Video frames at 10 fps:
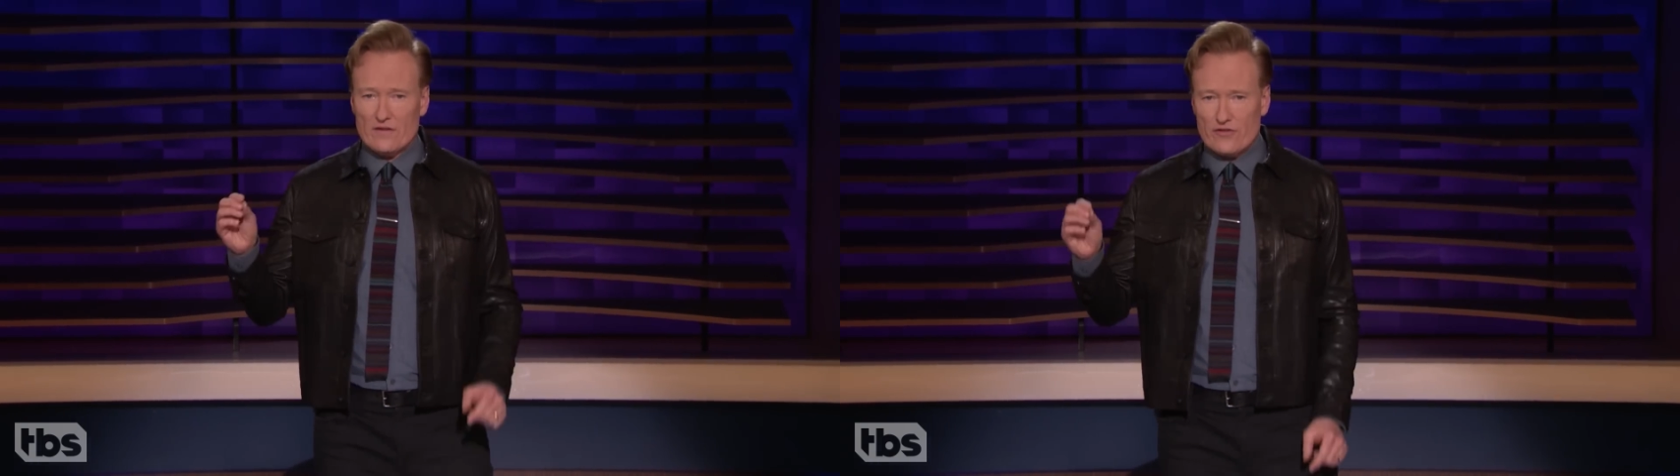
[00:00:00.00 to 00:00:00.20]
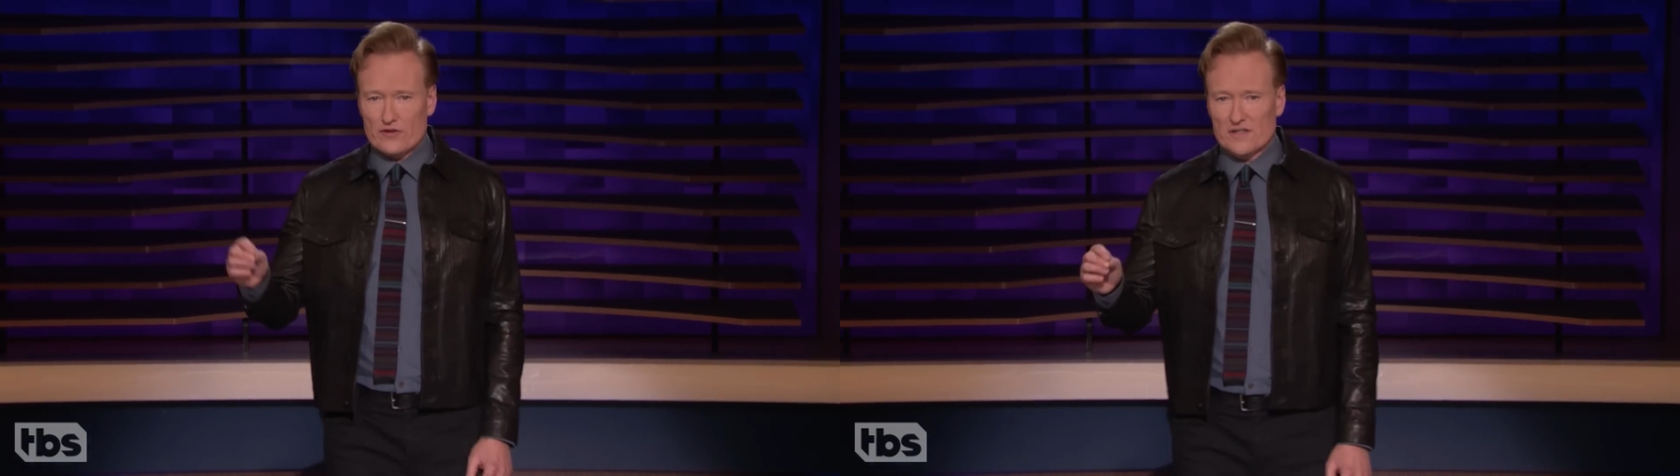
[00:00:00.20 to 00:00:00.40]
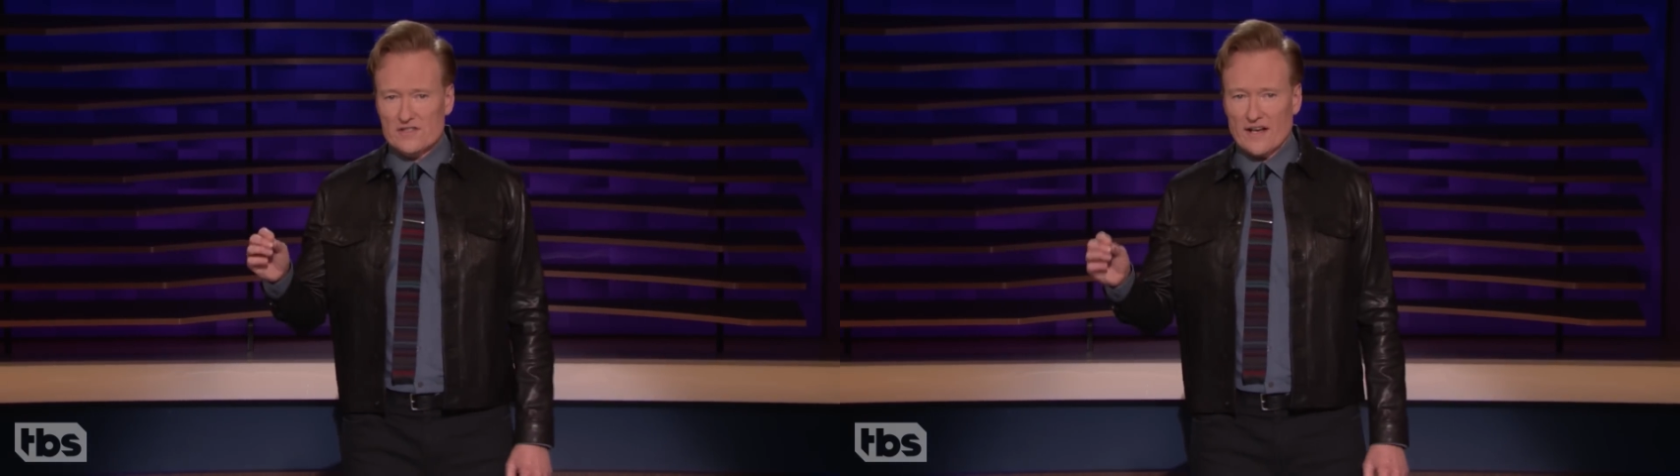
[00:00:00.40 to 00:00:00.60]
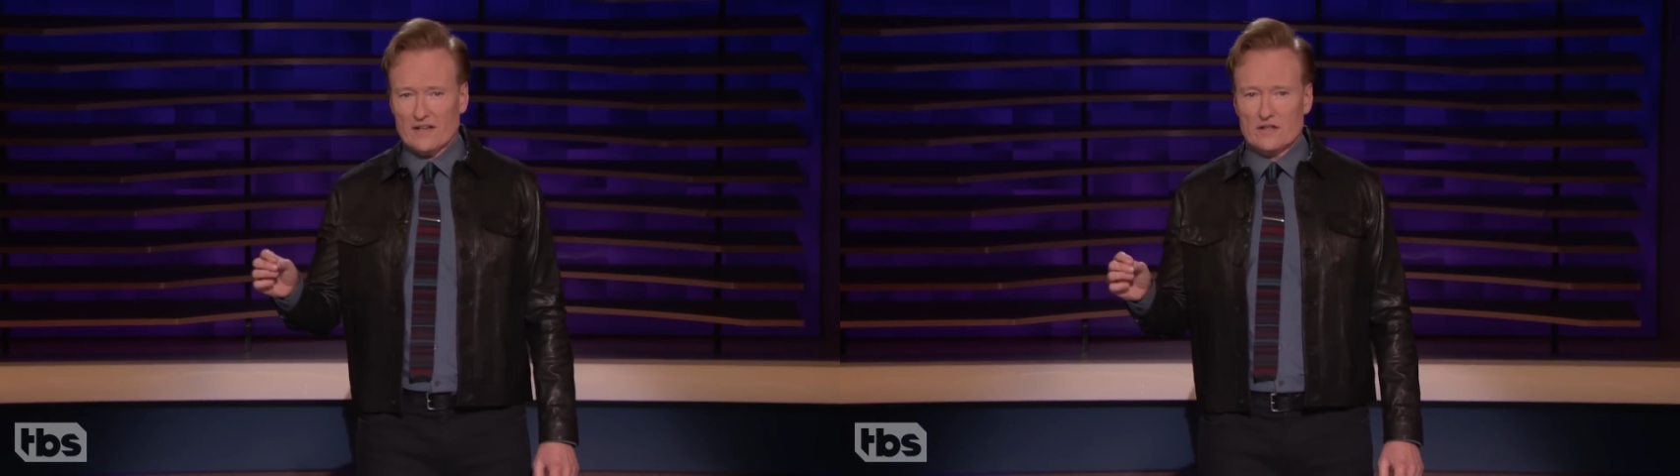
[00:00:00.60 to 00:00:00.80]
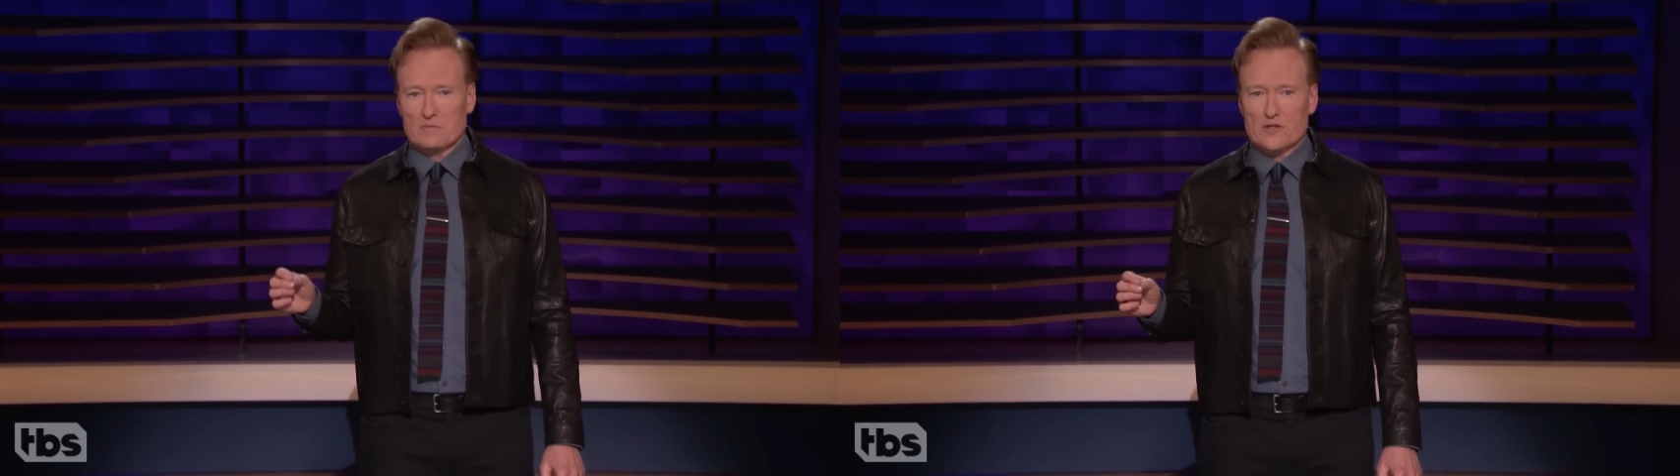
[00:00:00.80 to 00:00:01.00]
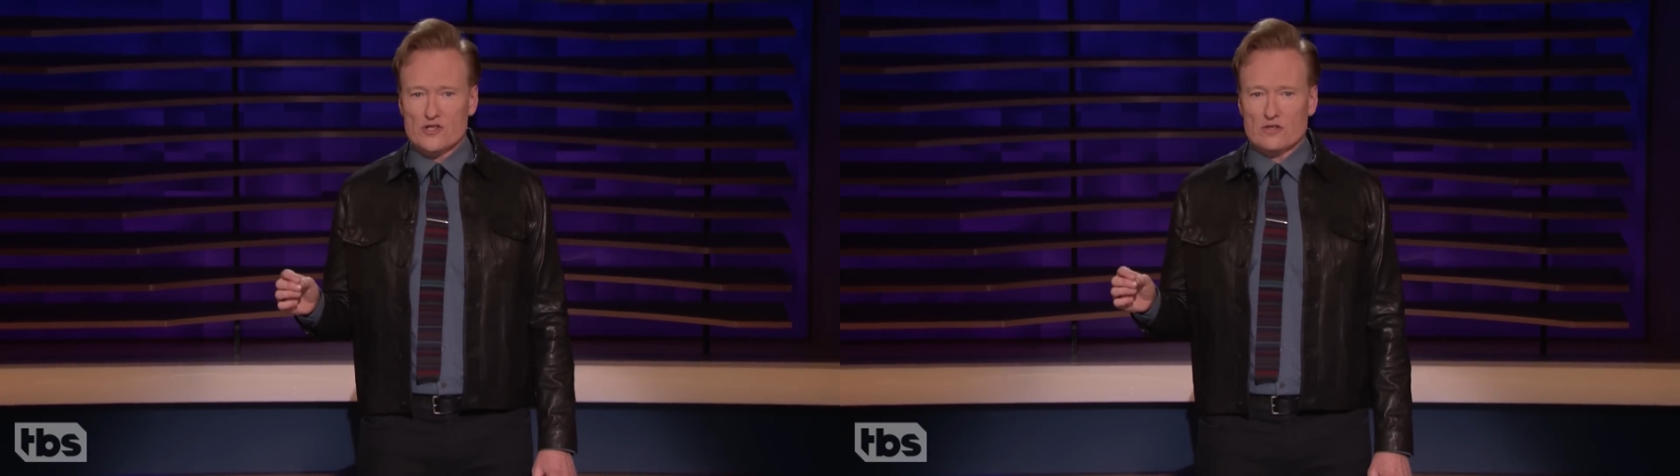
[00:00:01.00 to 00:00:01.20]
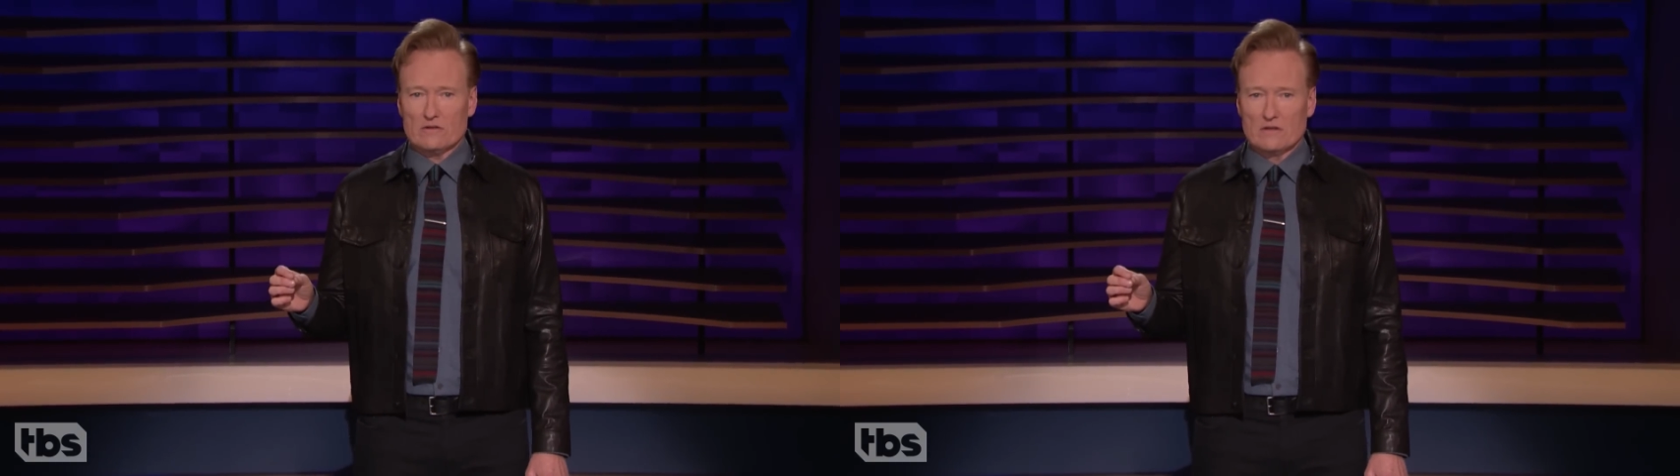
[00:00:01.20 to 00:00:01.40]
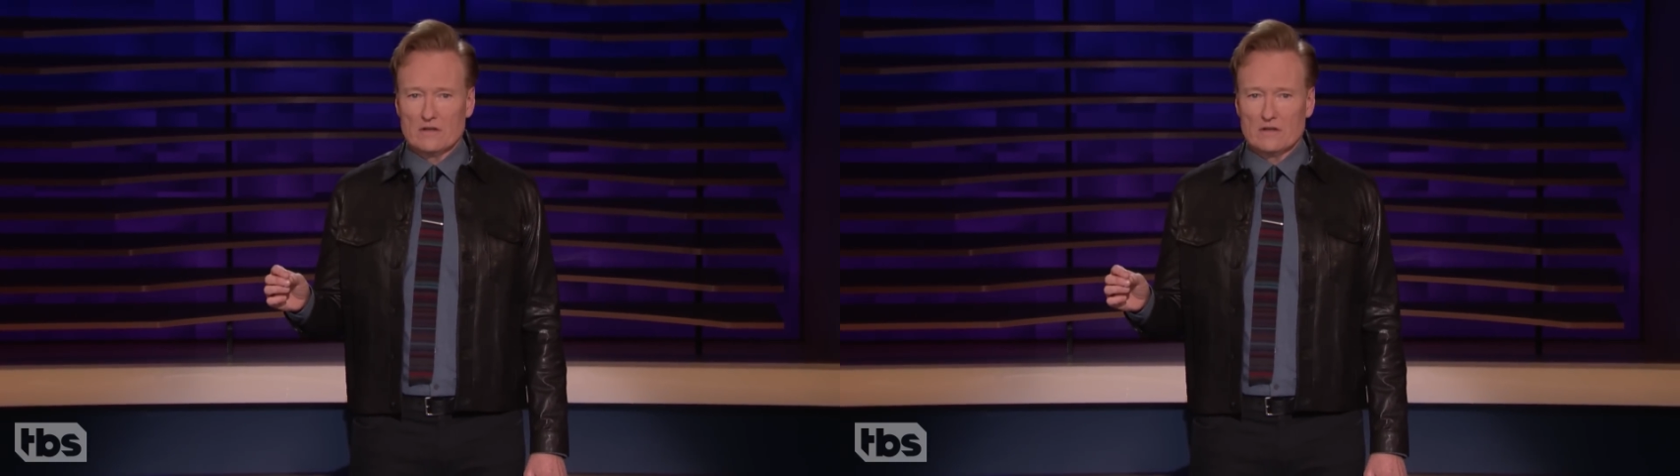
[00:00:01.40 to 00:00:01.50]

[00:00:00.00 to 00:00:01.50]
a 30 second commercial